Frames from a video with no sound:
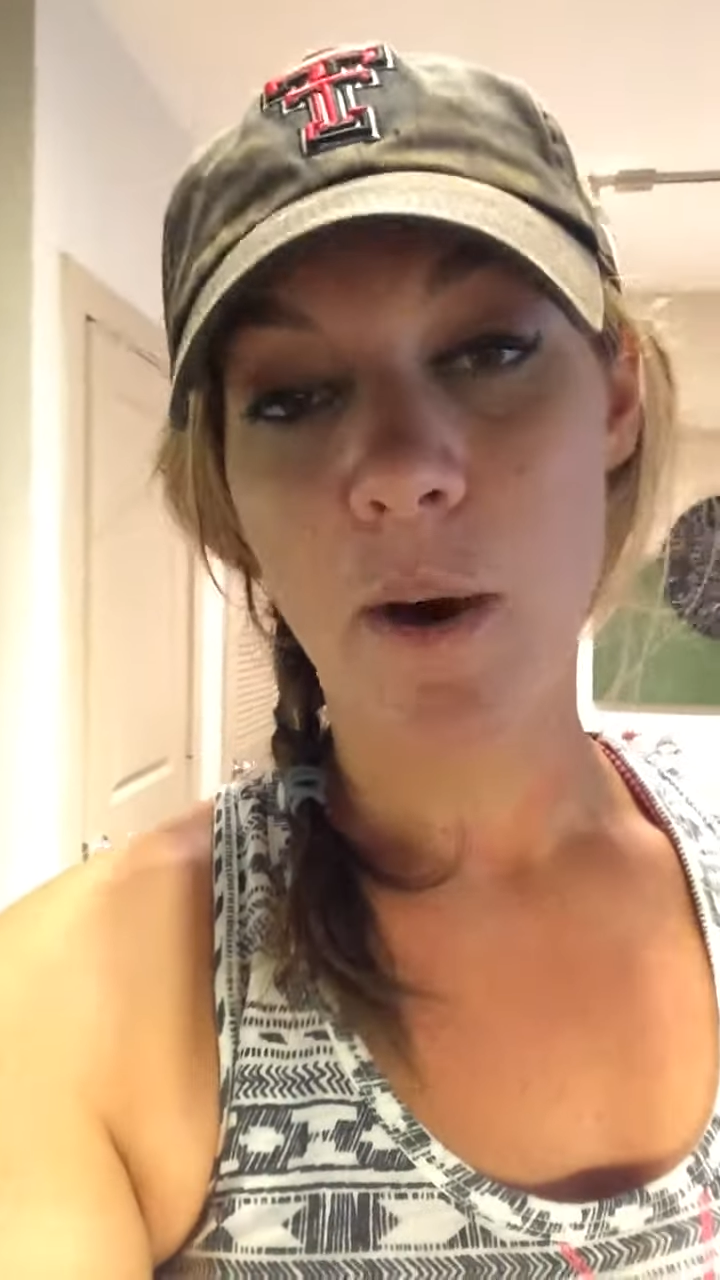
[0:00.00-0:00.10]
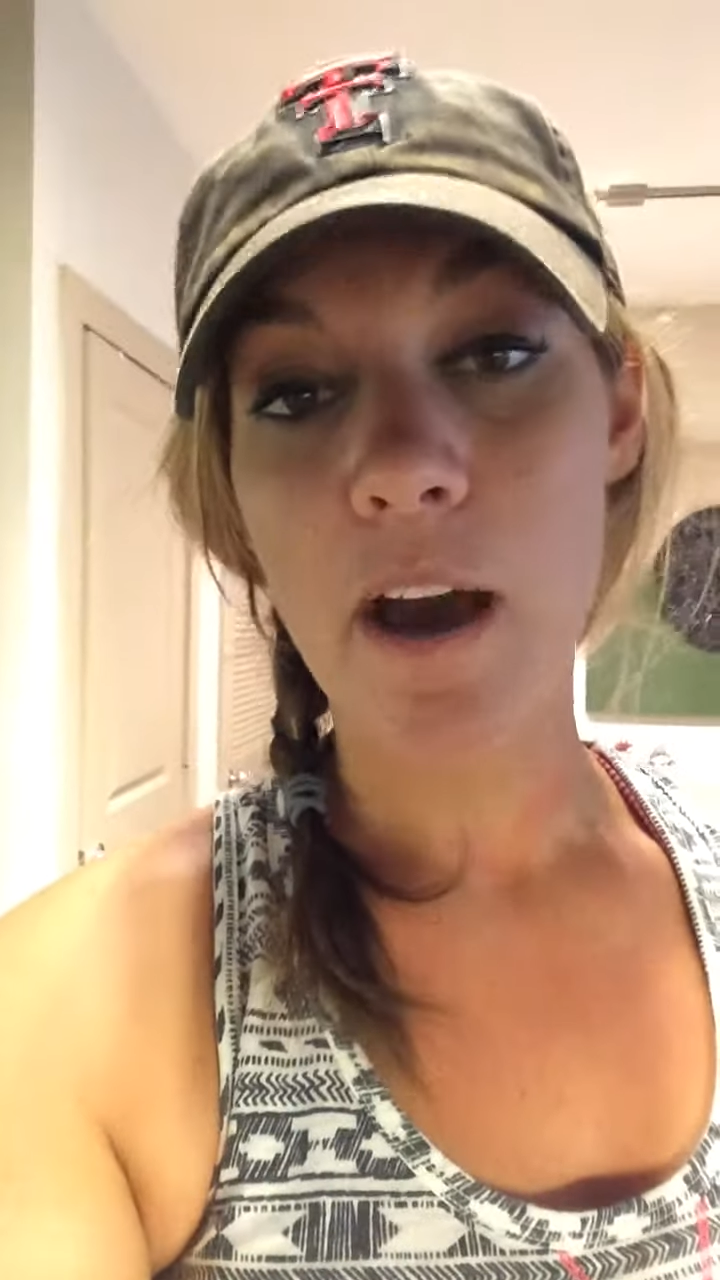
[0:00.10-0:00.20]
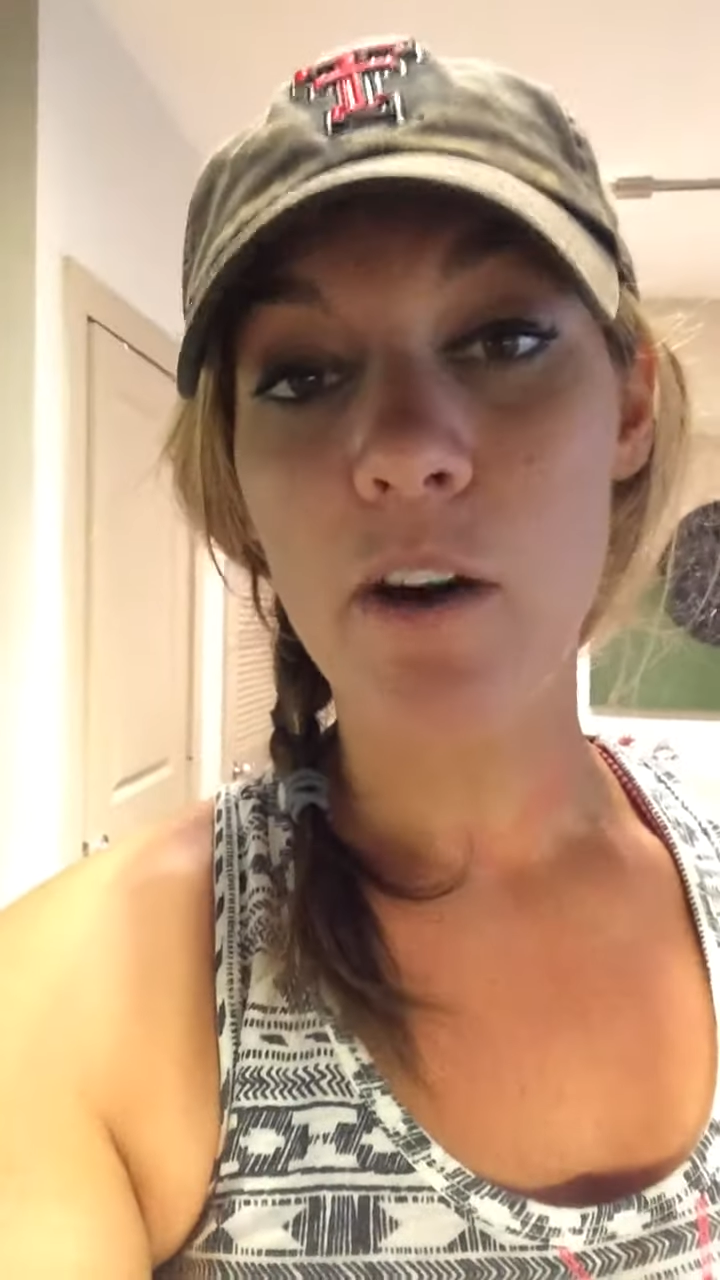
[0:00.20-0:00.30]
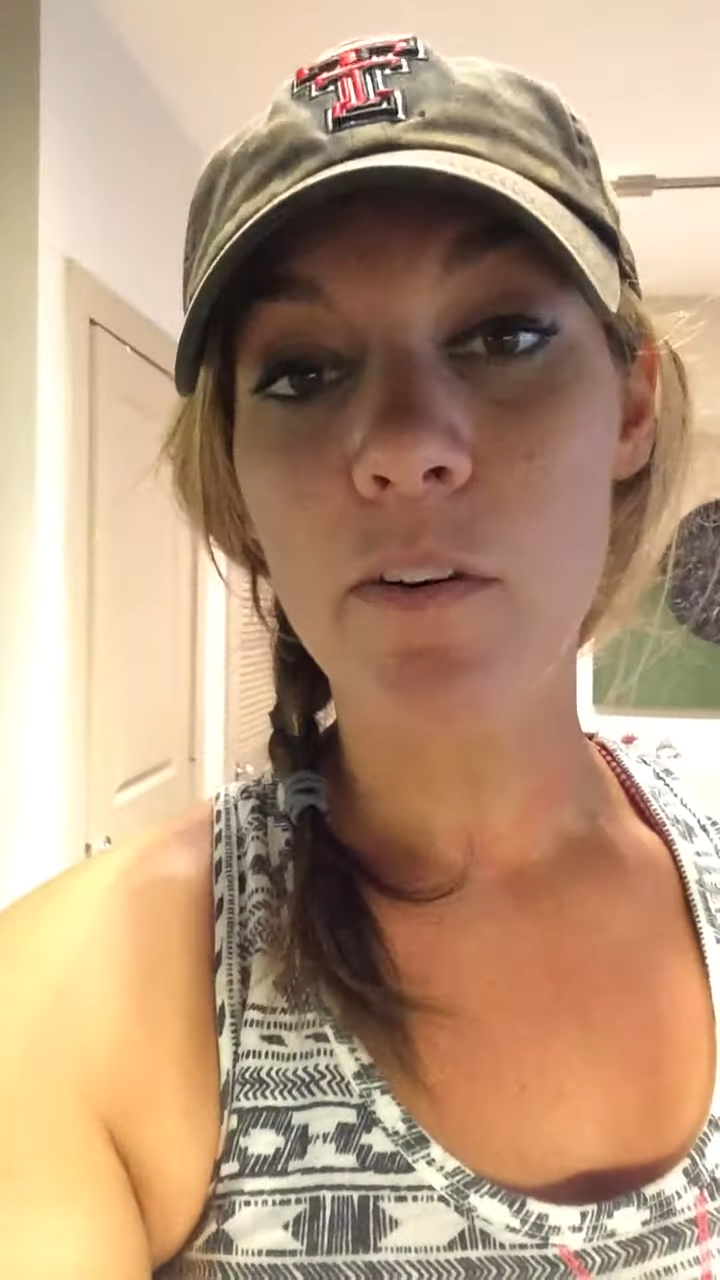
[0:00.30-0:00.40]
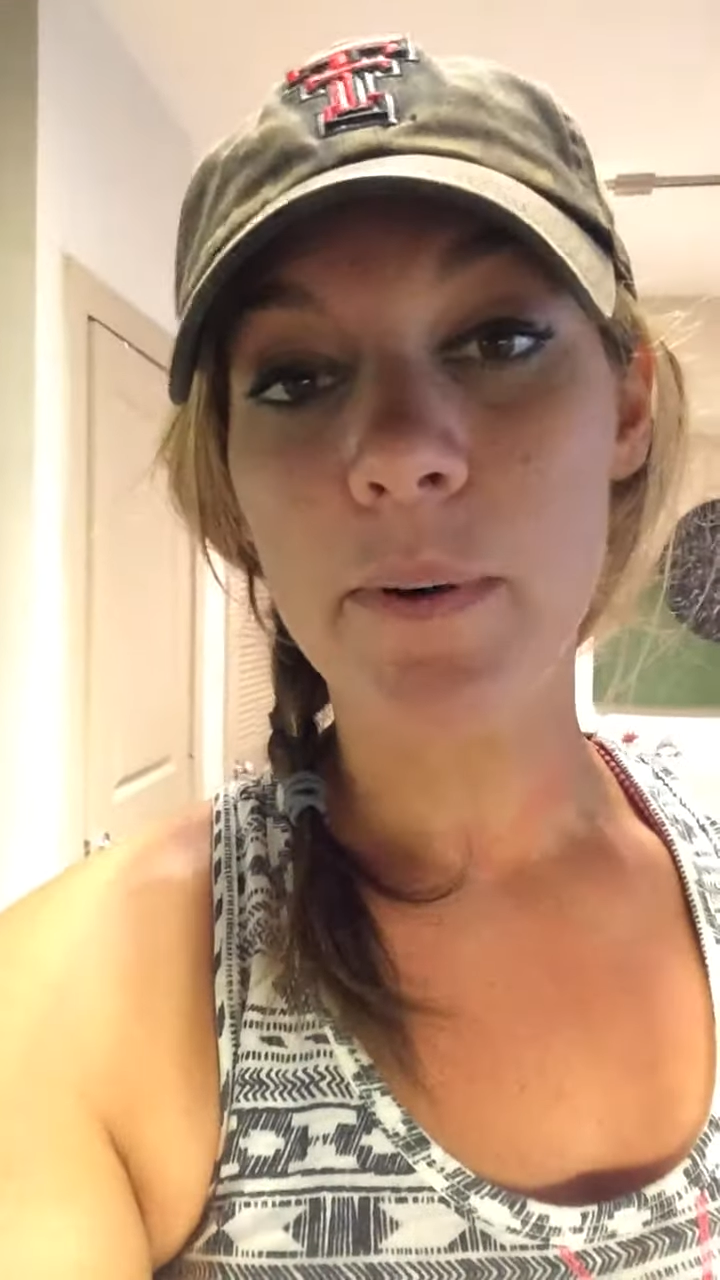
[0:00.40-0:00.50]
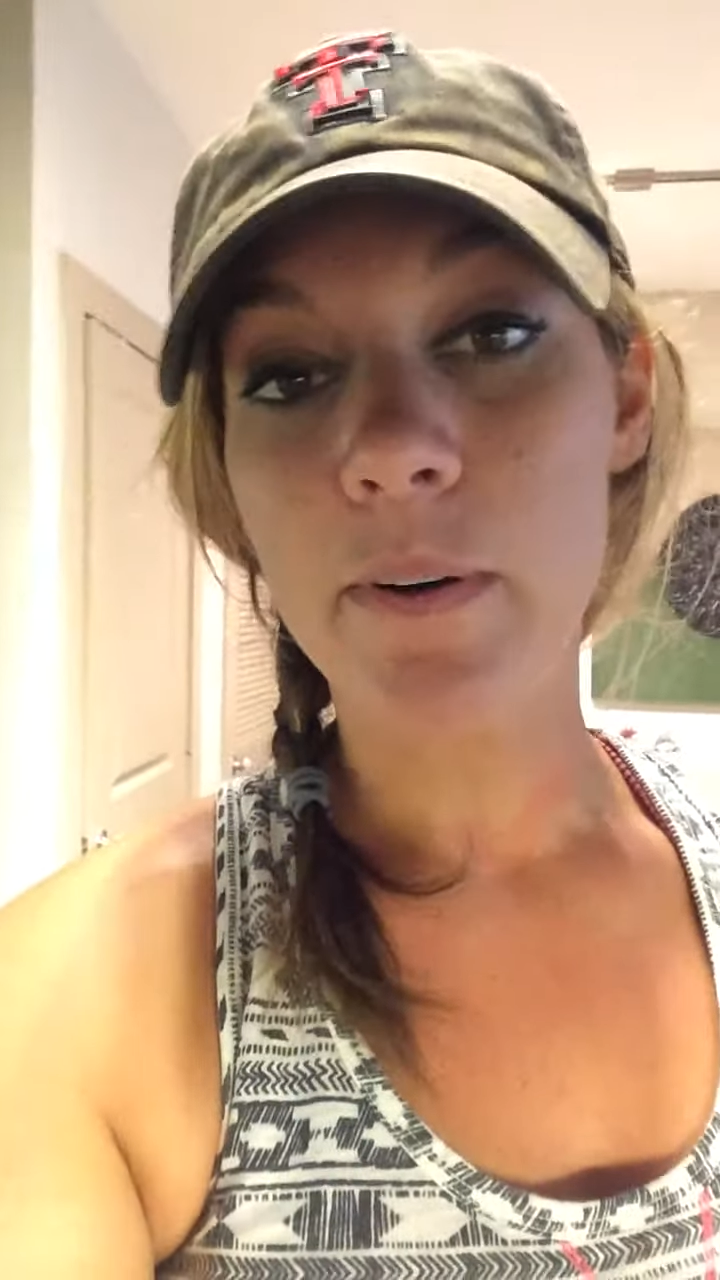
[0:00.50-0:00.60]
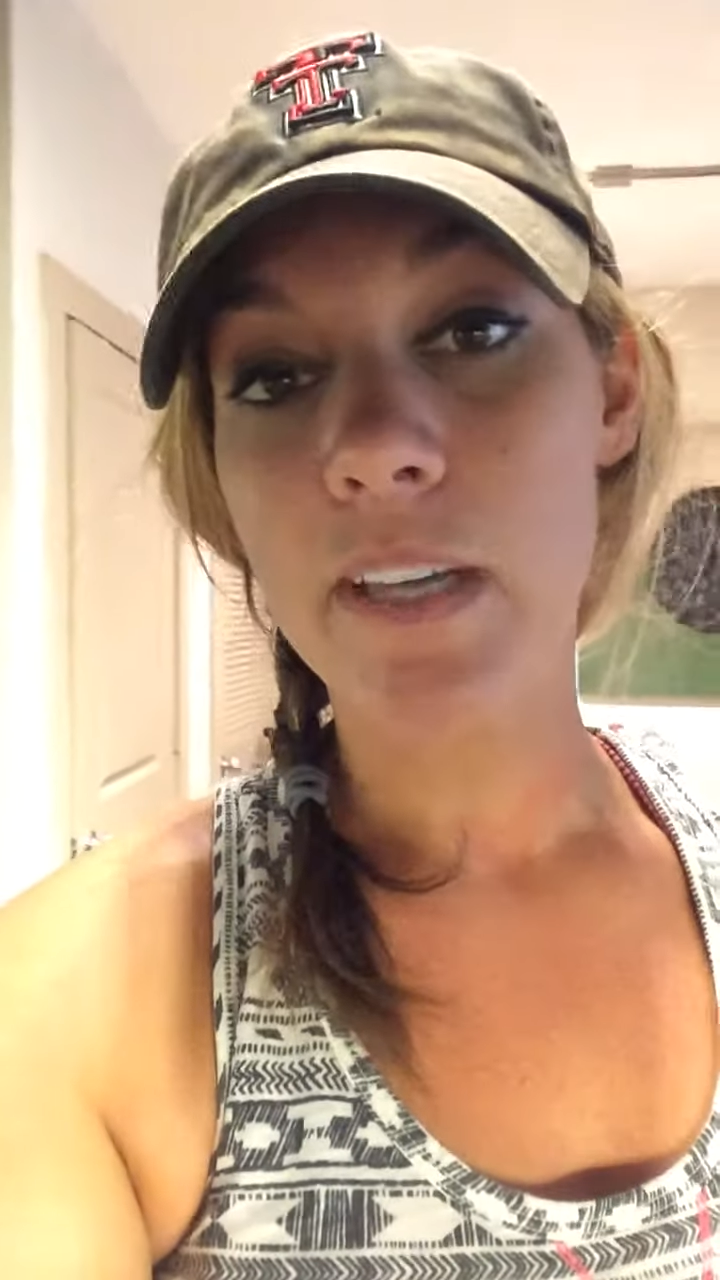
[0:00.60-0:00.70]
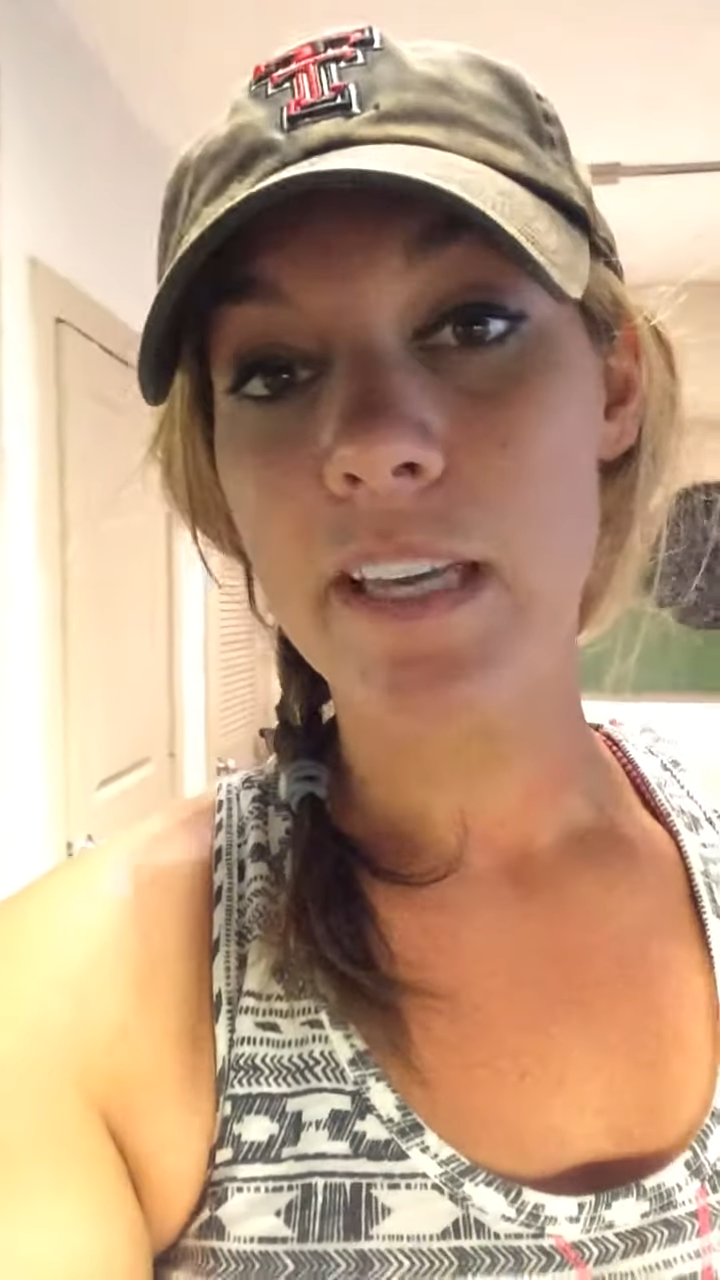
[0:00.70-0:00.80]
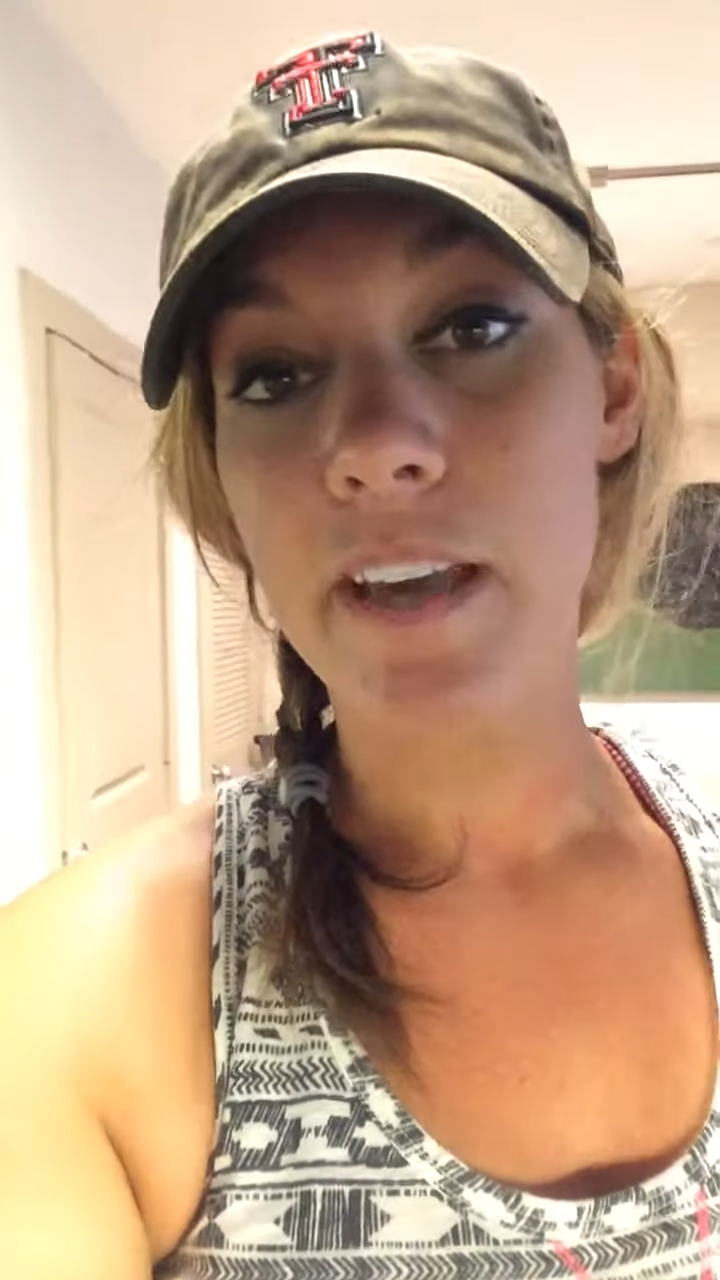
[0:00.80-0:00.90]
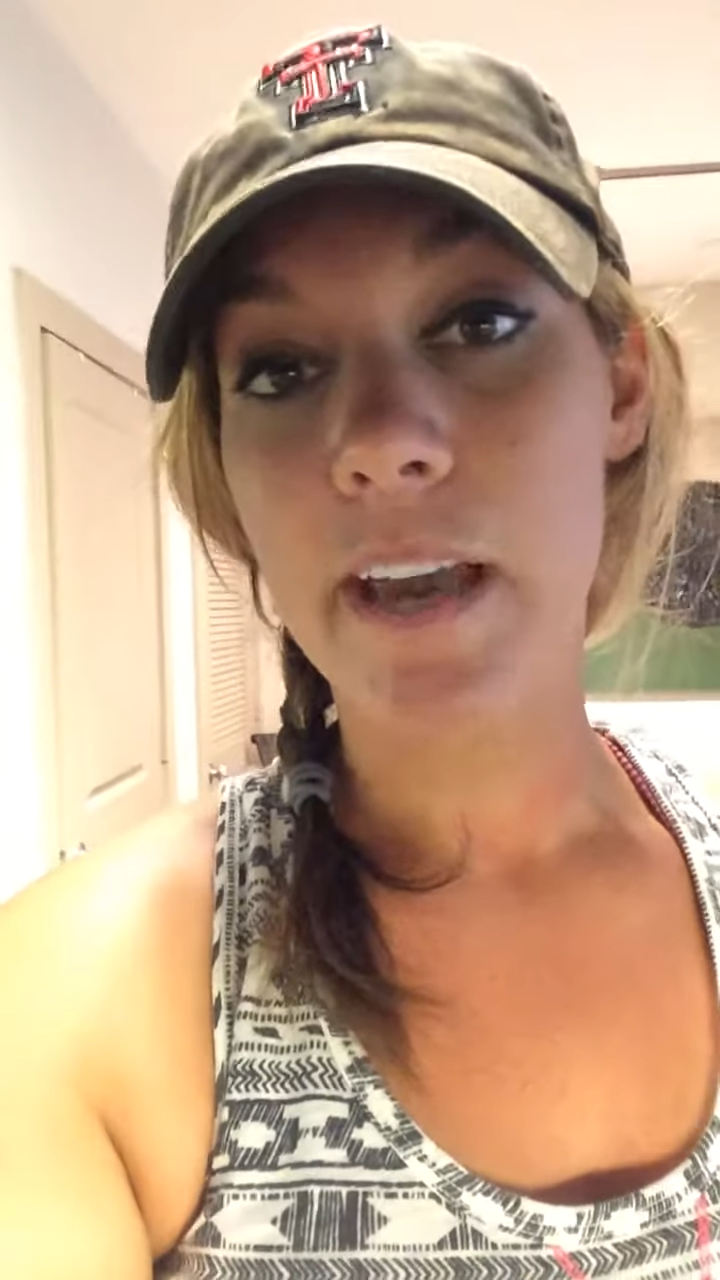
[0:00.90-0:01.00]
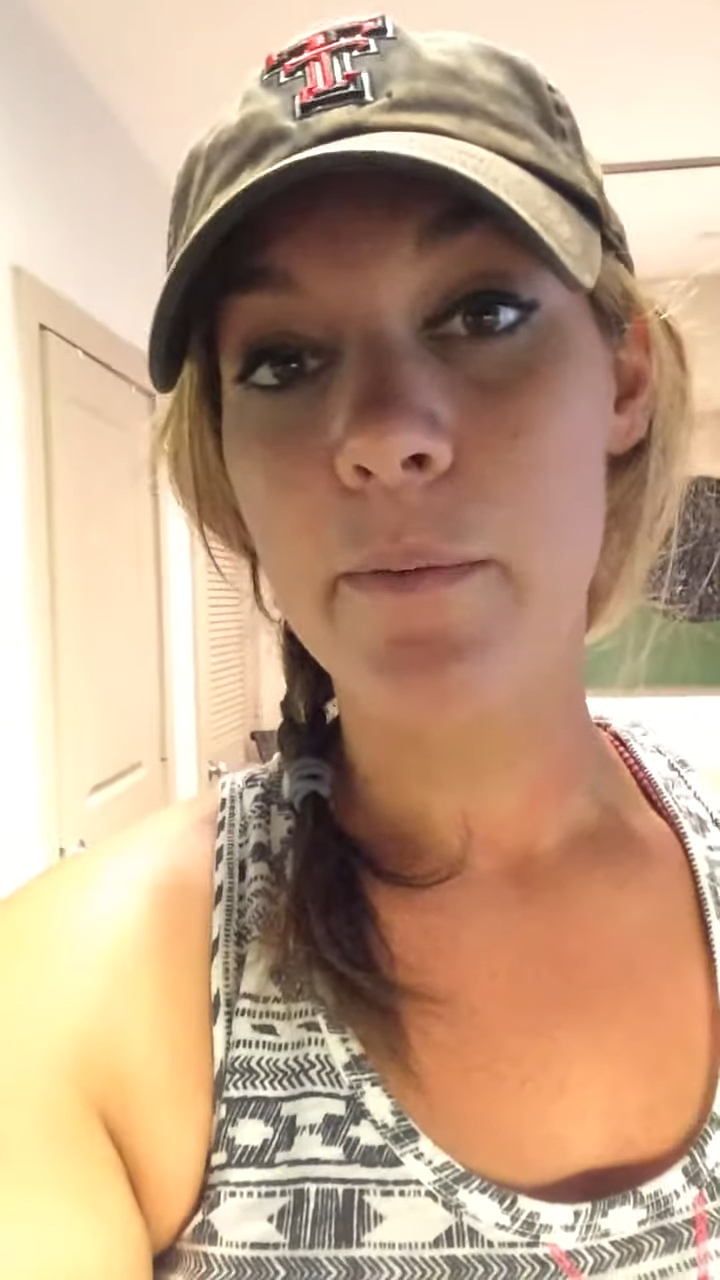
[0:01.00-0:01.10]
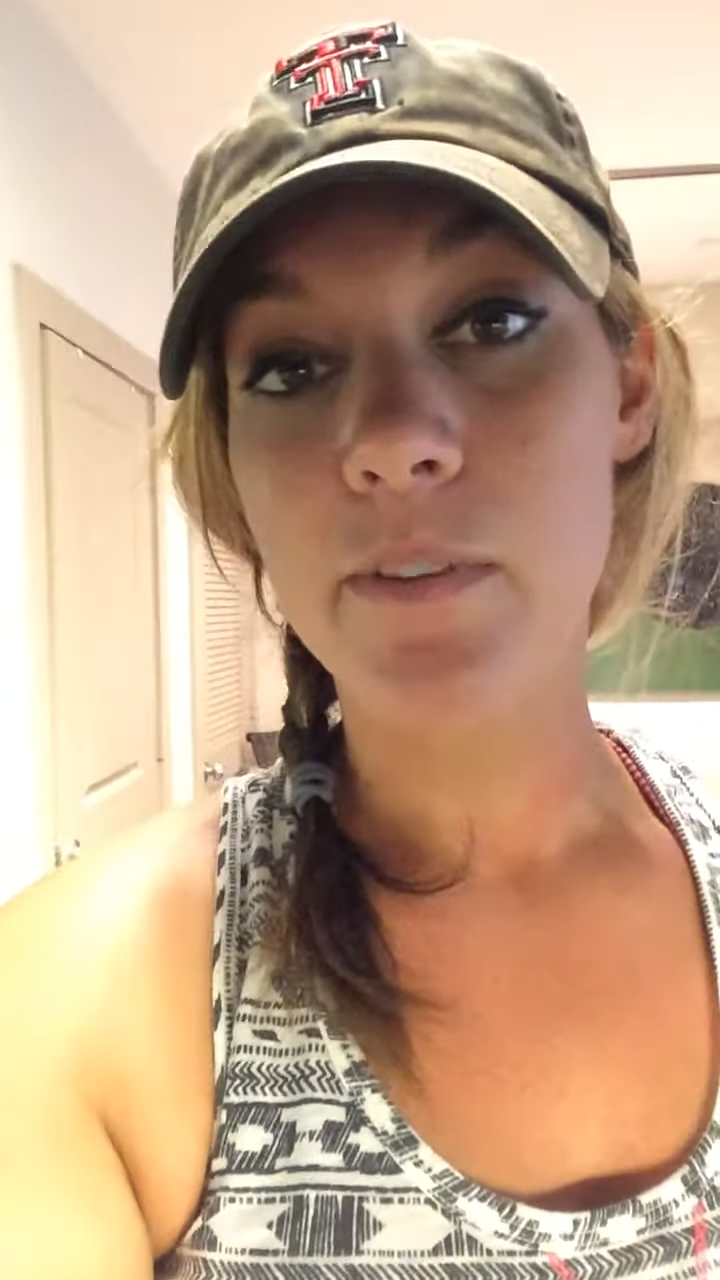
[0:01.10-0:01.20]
I